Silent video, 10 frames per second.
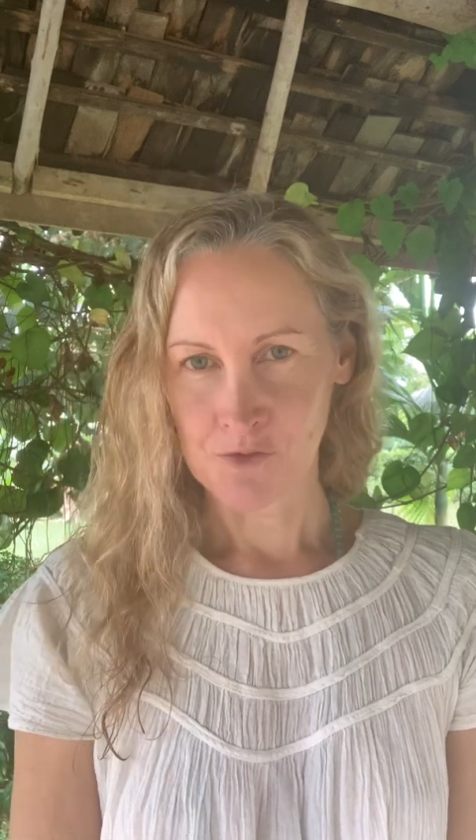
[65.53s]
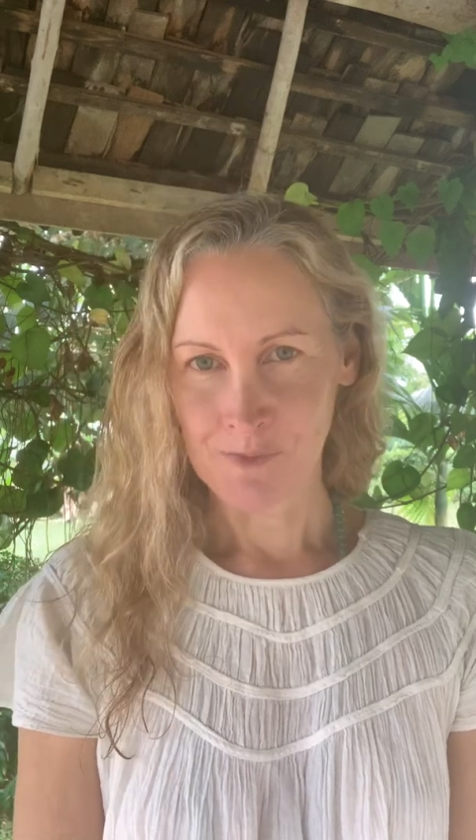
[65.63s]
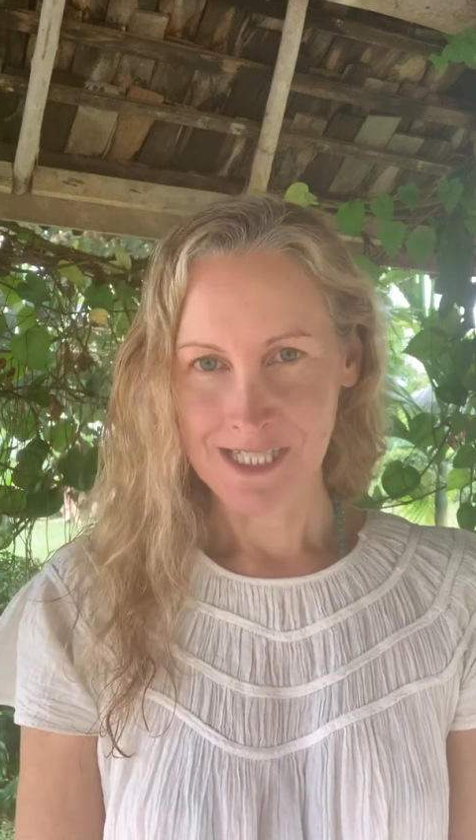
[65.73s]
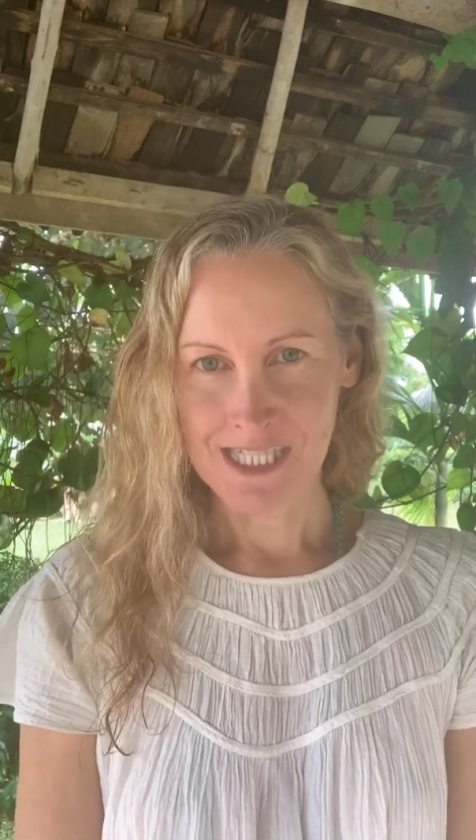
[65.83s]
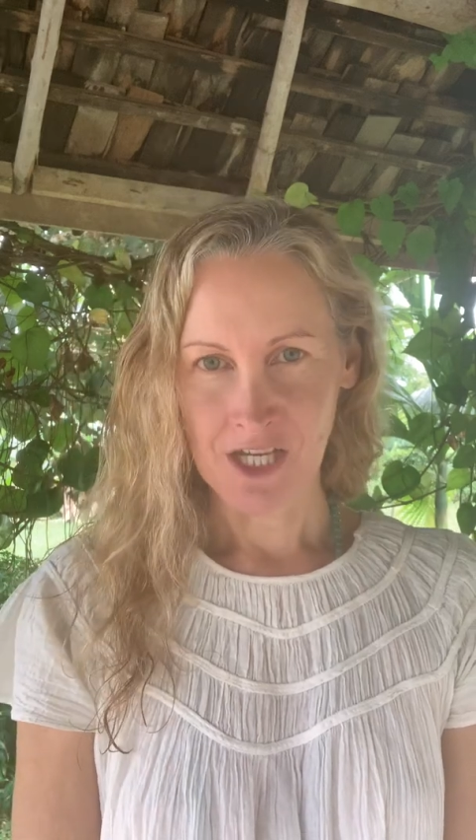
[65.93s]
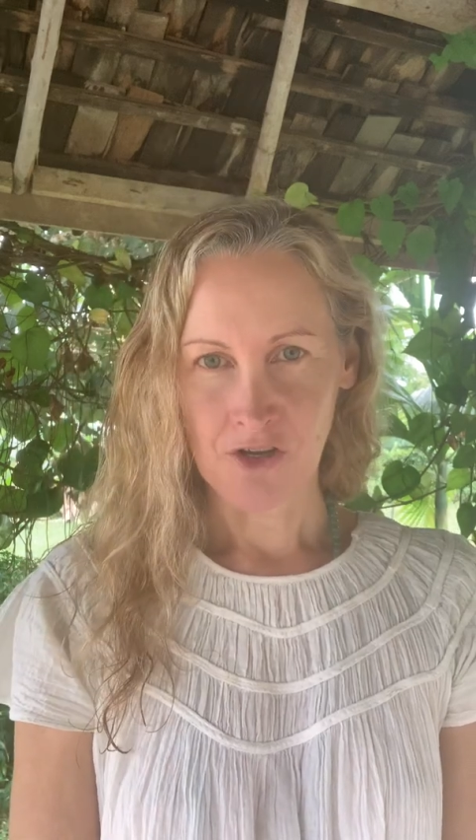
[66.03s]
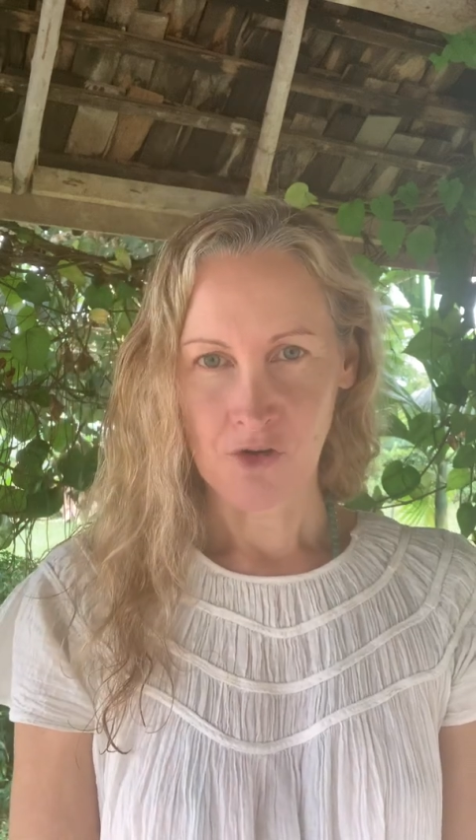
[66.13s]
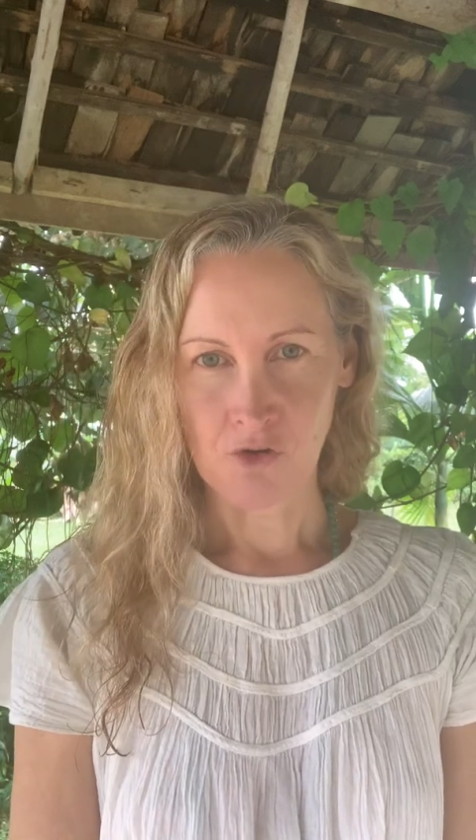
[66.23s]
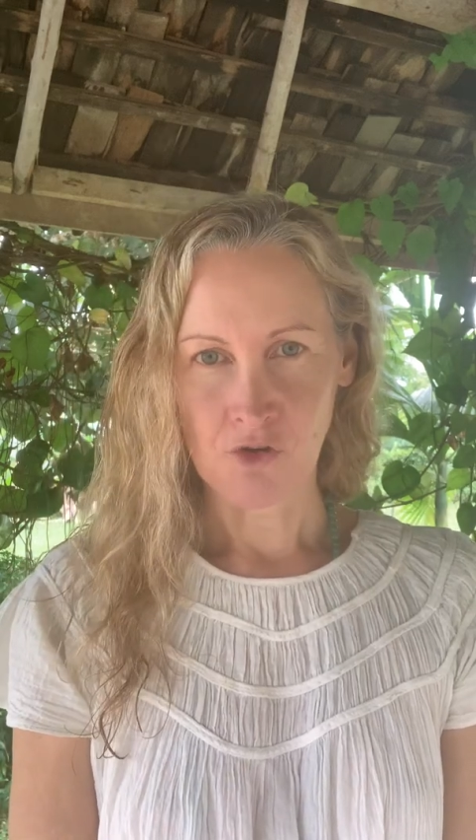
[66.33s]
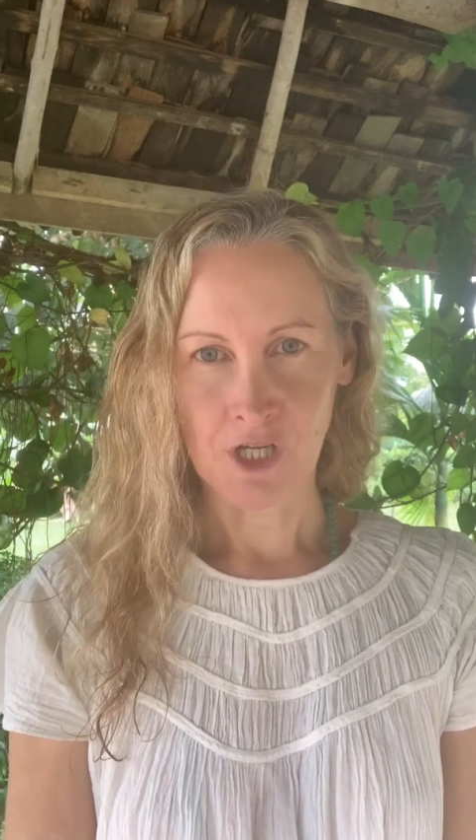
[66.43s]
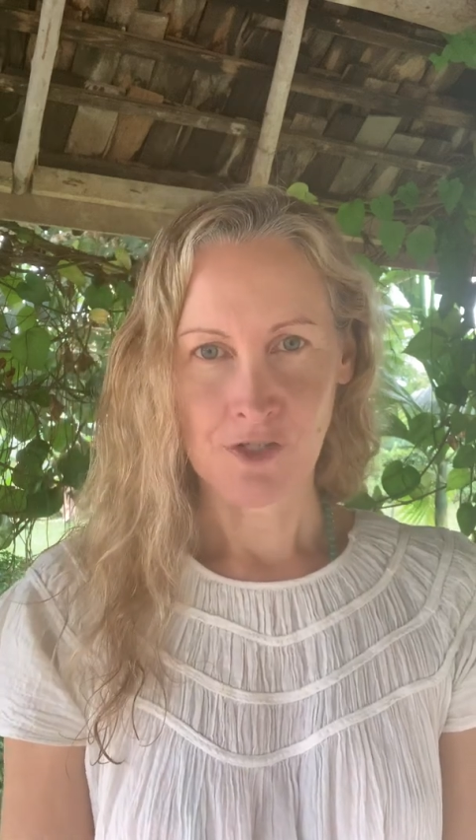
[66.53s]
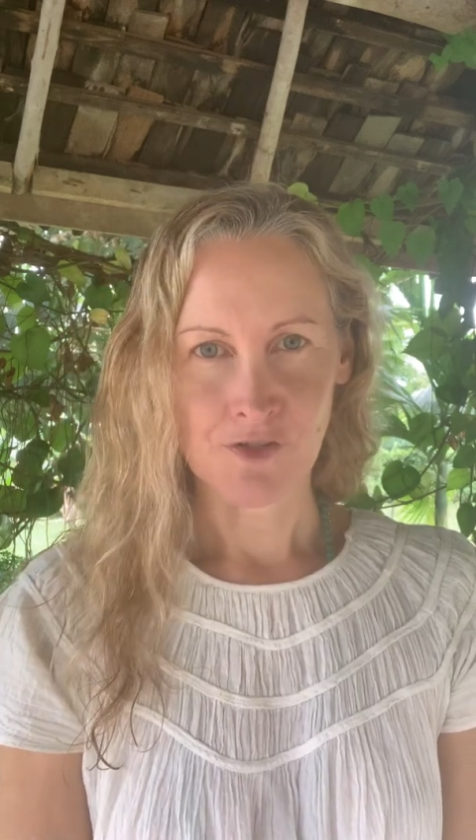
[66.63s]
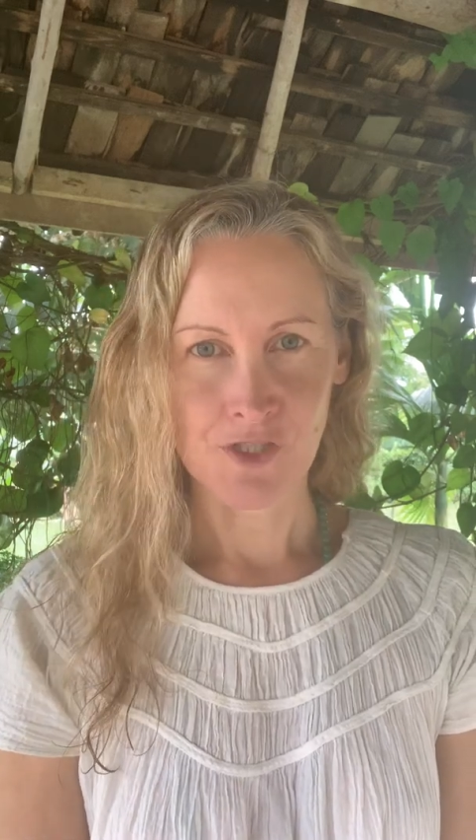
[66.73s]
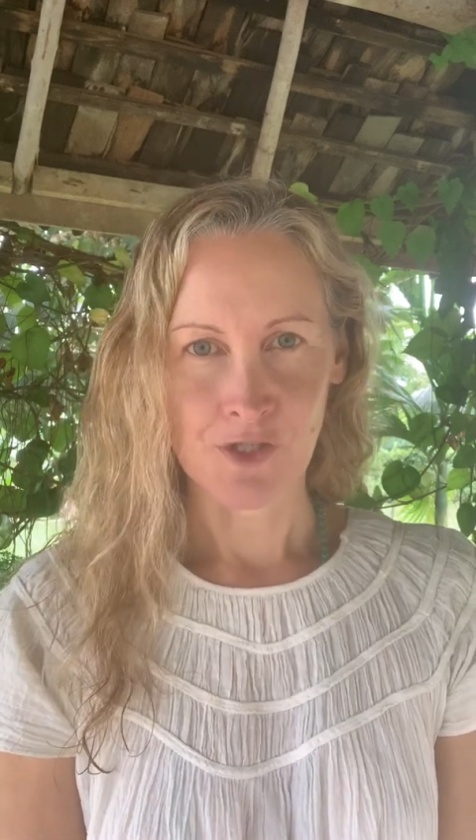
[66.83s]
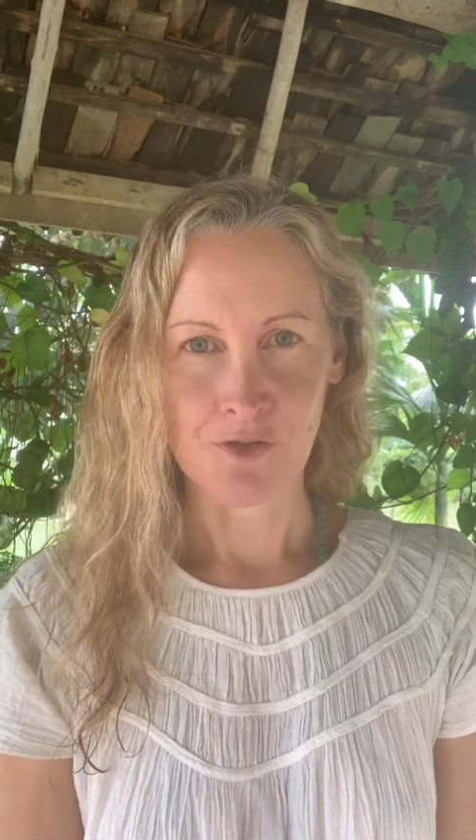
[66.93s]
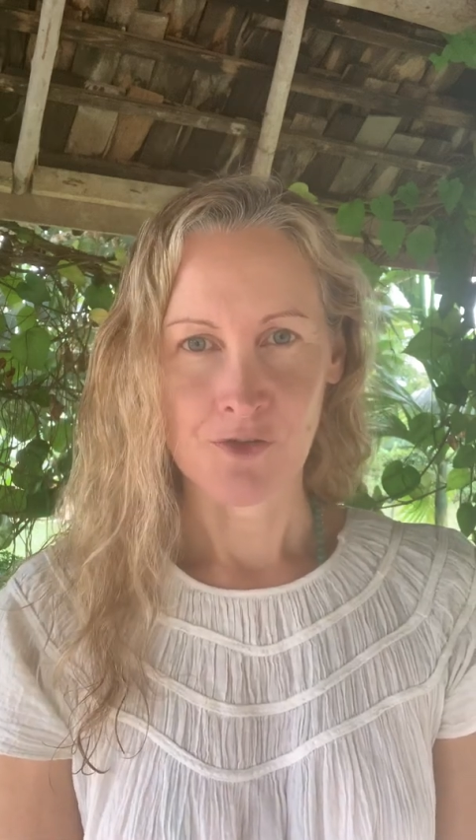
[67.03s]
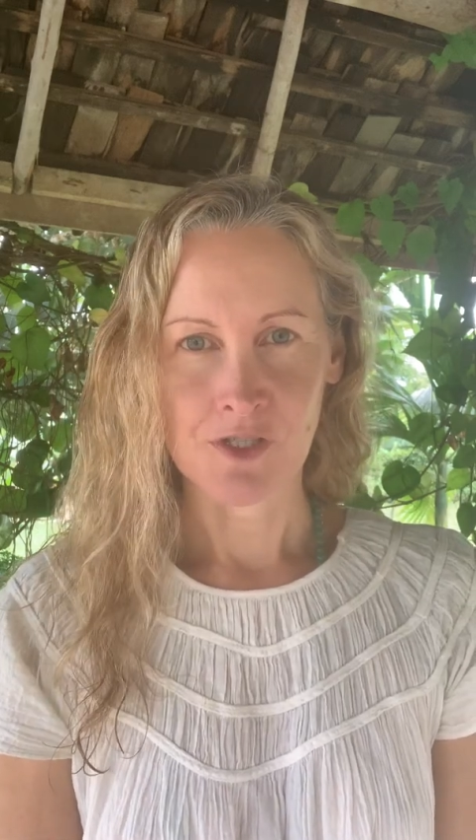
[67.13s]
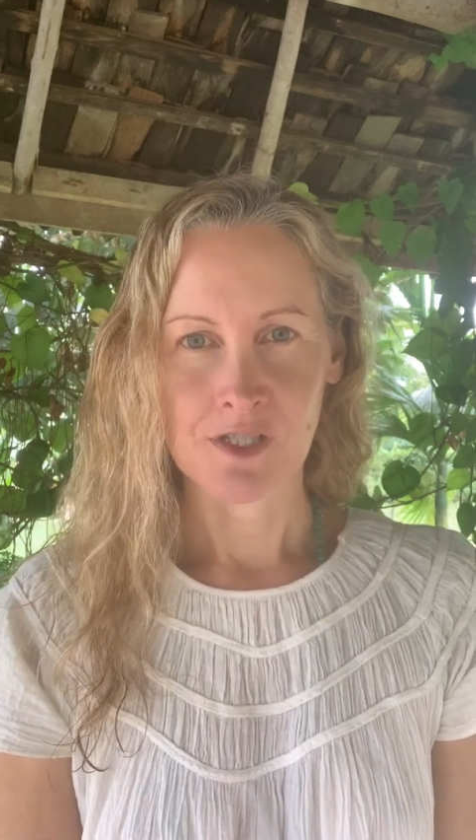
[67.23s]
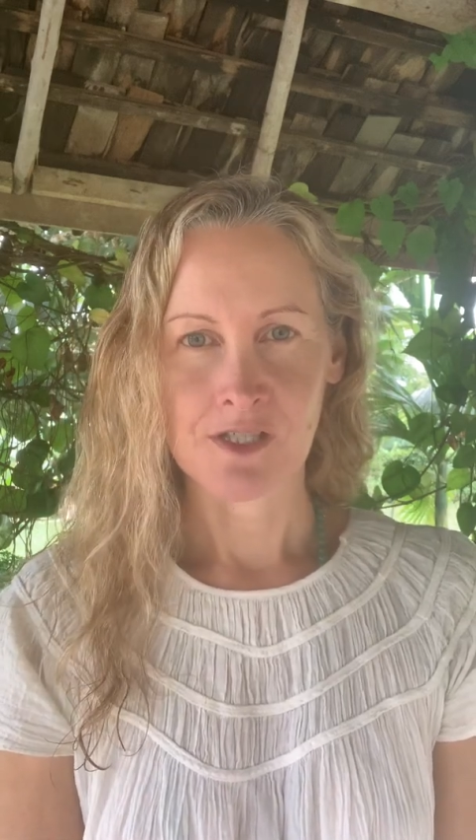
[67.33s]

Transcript: media or go to